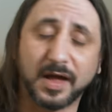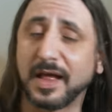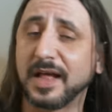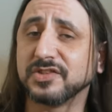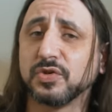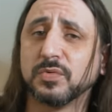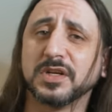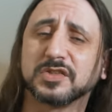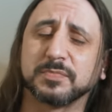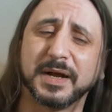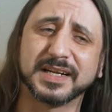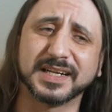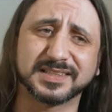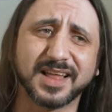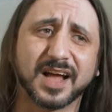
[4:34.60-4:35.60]
as you would
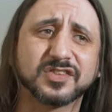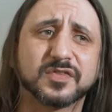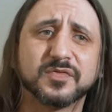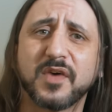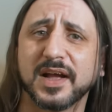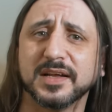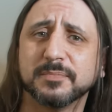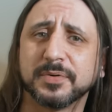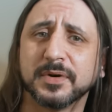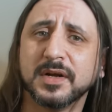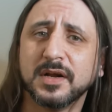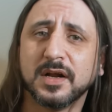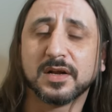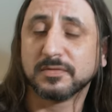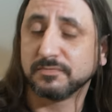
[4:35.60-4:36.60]
expect. It does vape
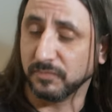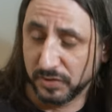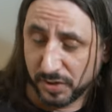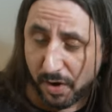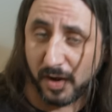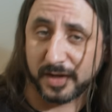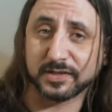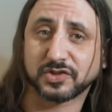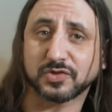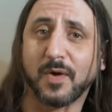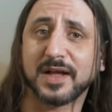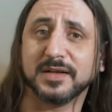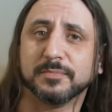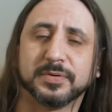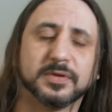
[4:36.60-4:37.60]
like a
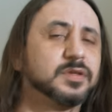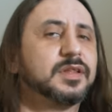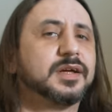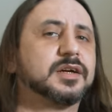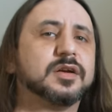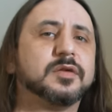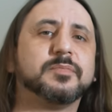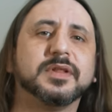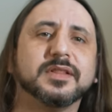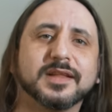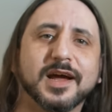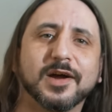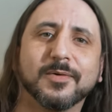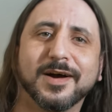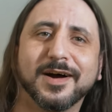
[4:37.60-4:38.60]
Squape. It could have been
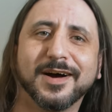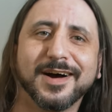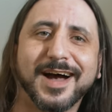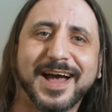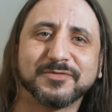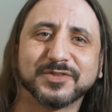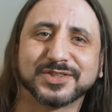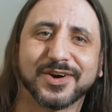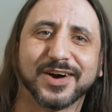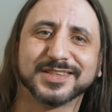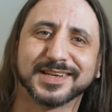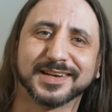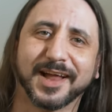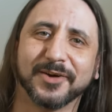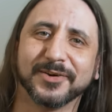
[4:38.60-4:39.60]
their
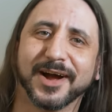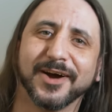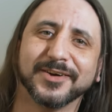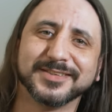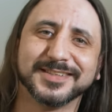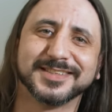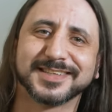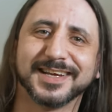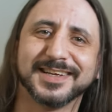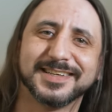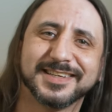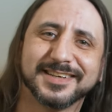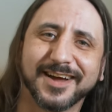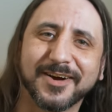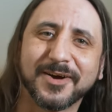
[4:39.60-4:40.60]
advertising logo. You
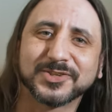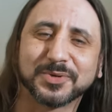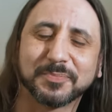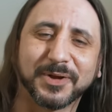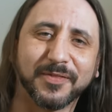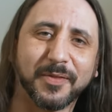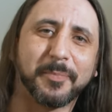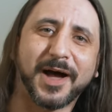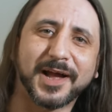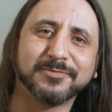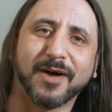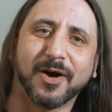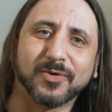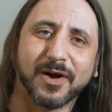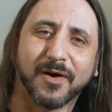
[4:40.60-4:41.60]
see, I should be on the
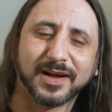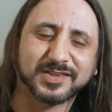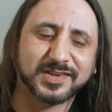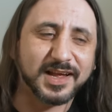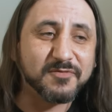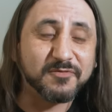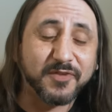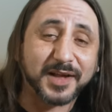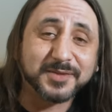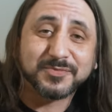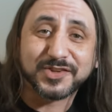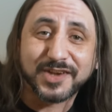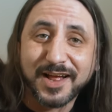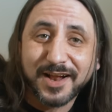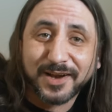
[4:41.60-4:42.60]
payroll, guys. It
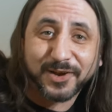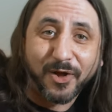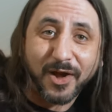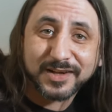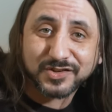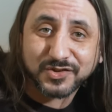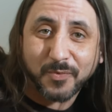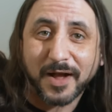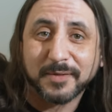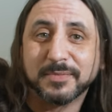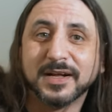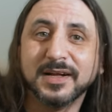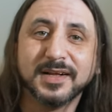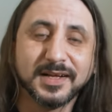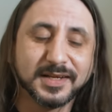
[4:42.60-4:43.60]
vapes like a Squape.
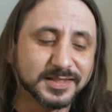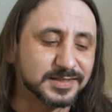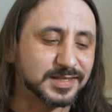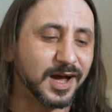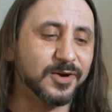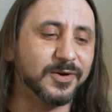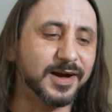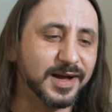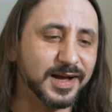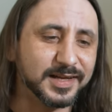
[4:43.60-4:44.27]
So